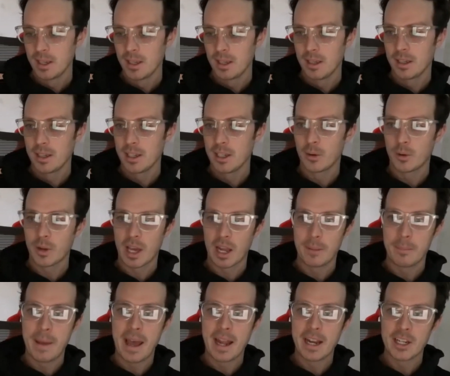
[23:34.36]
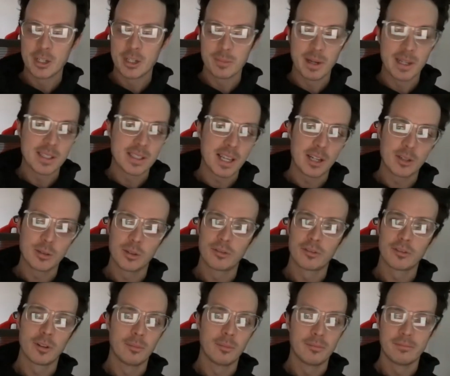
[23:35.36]
kind of managing my schedule
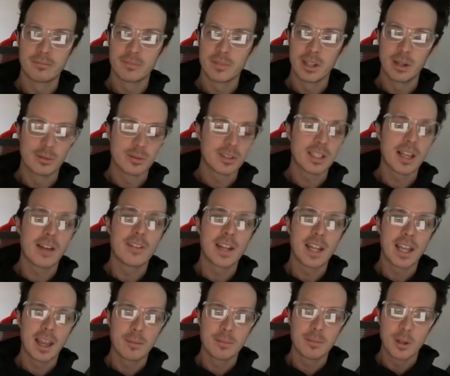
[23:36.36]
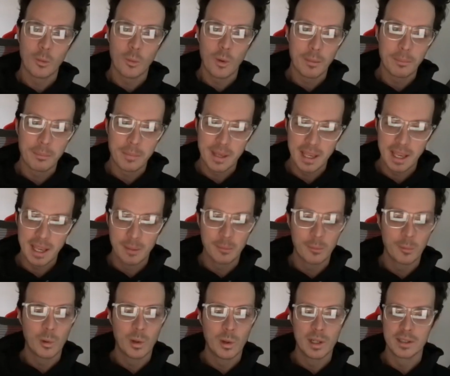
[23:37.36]
from, 7 a.m. to 1
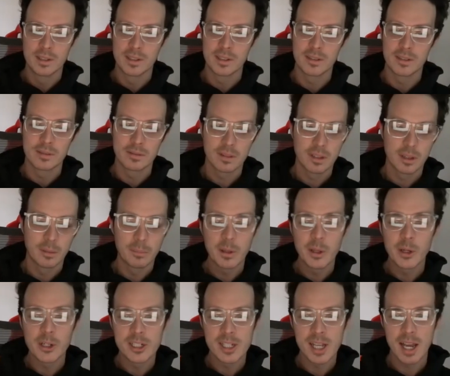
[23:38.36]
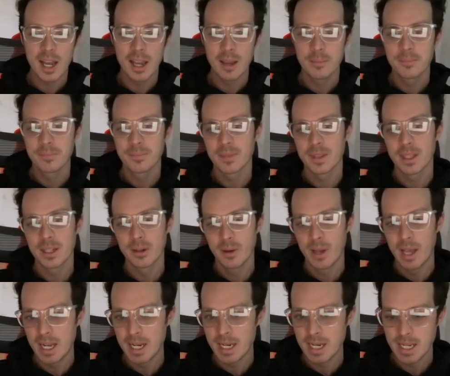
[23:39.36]
p.m. was computer time,
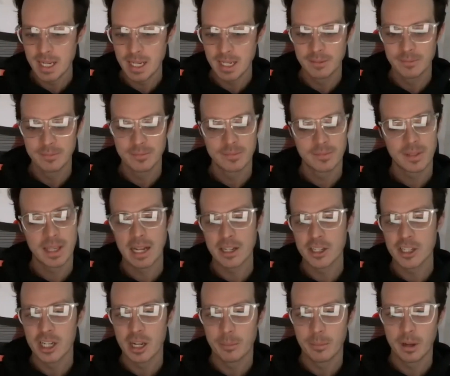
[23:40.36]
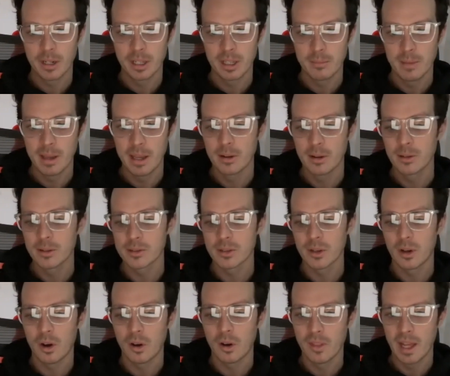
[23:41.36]
editing, catching up on emails,
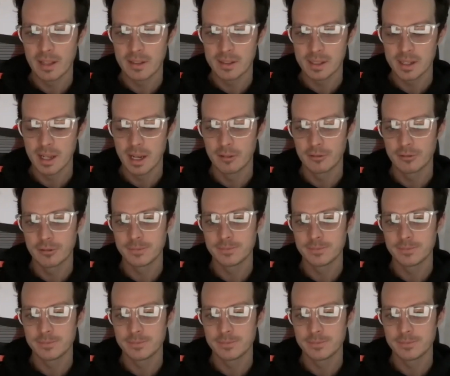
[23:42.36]
all that stuff.